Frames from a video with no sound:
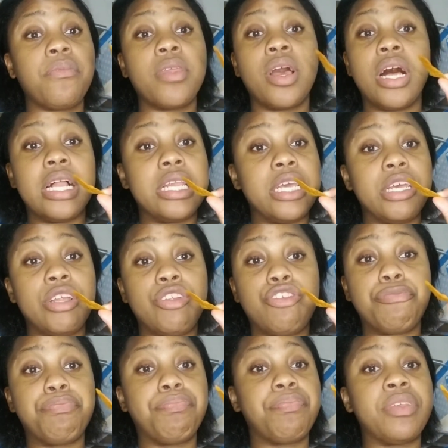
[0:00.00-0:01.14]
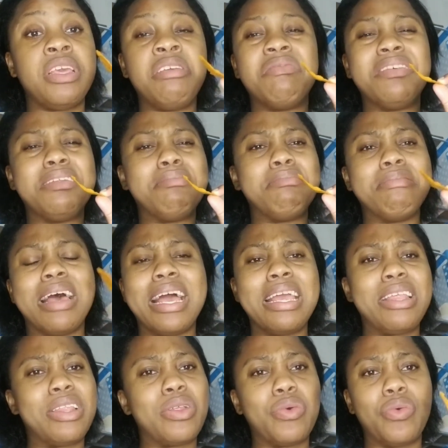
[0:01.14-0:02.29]
college, even high
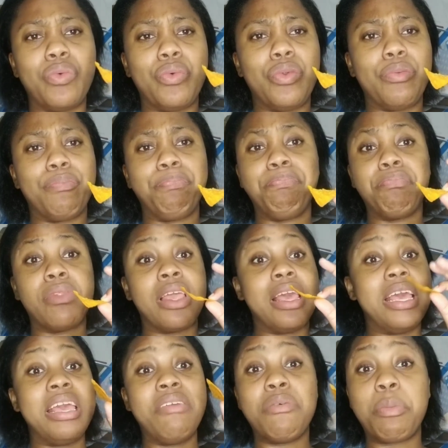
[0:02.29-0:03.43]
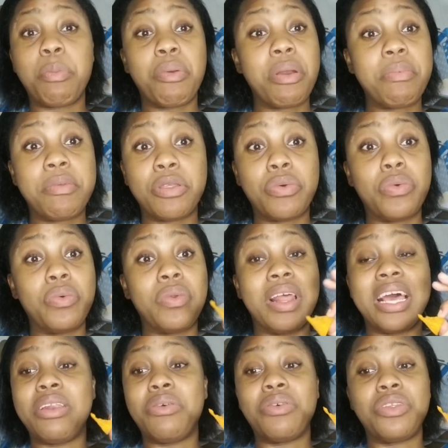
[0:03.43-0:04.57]
school, even prep school and
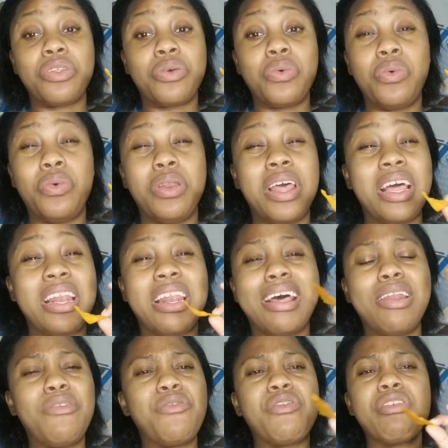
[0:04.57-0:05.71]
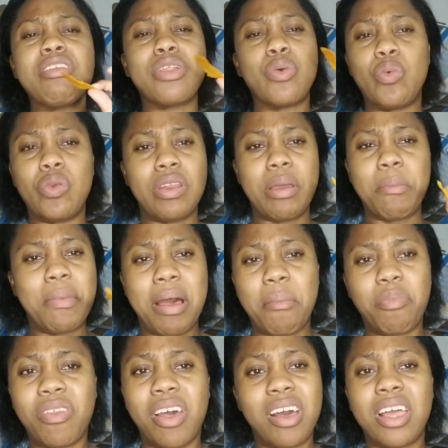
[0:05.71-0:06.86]
those school, not, not the free school them I'm
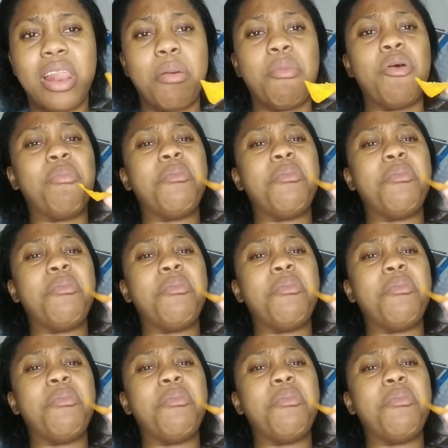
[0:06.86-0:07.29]
talking about,